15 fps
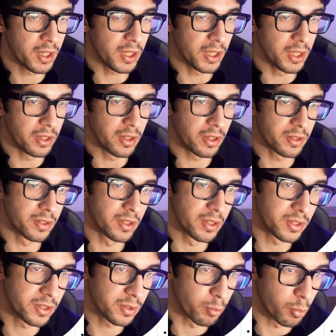in
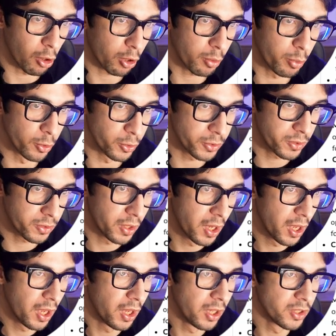this blog post.
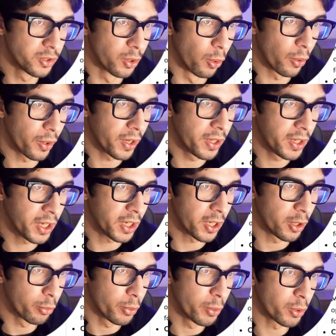So
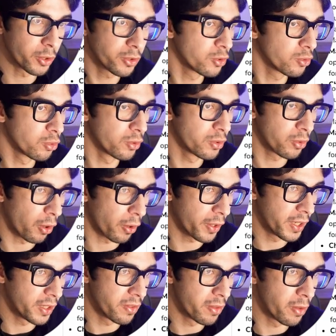here we wanted to
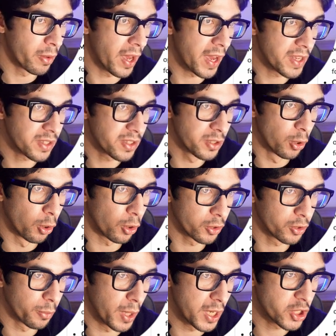target the SEO
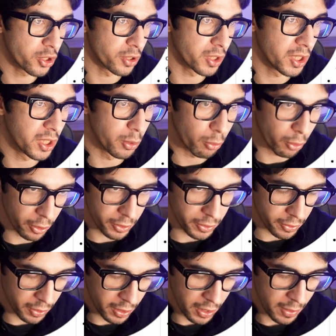automation keyword.
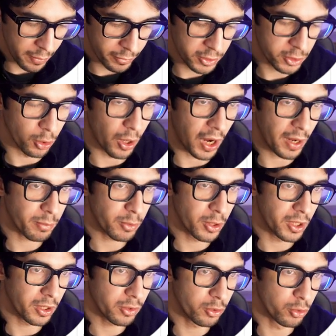So I'm
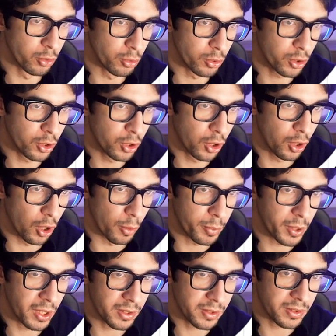going to
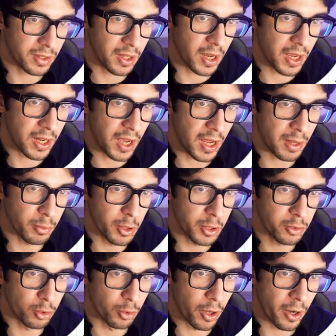copy it and I'm going
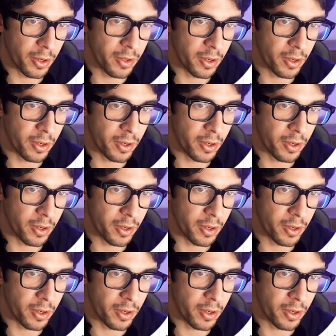to run